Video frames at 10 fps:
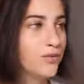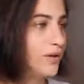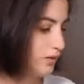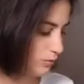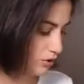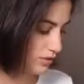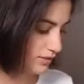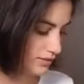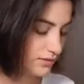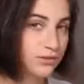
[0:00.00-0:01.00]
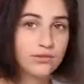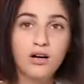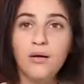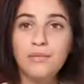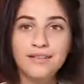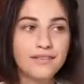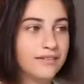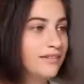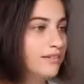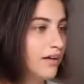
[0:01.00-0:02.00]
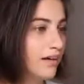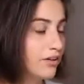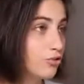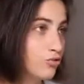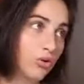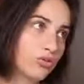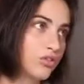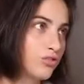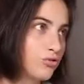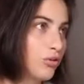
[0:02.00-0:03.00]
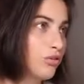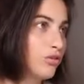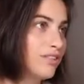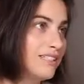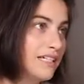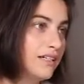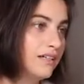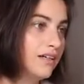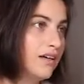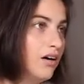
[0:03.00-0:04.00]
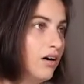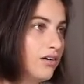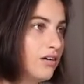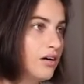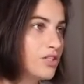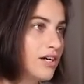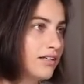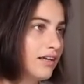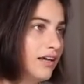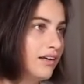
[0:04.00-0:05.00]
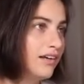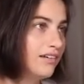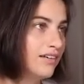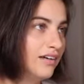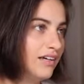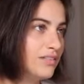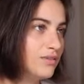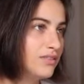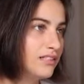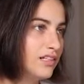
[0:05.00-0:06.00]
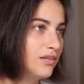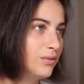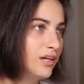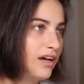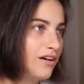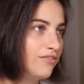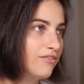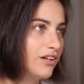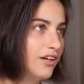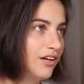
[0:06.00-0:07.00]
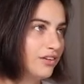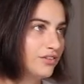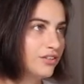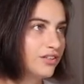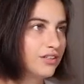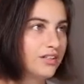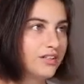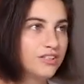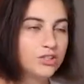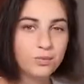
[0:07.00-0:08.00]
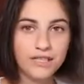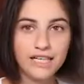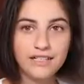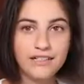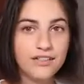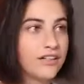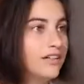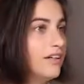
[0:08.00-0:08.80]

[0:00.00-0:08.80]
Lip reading: doing it, which is to Command and Control D on an object, and as you see, we have another duplicate here.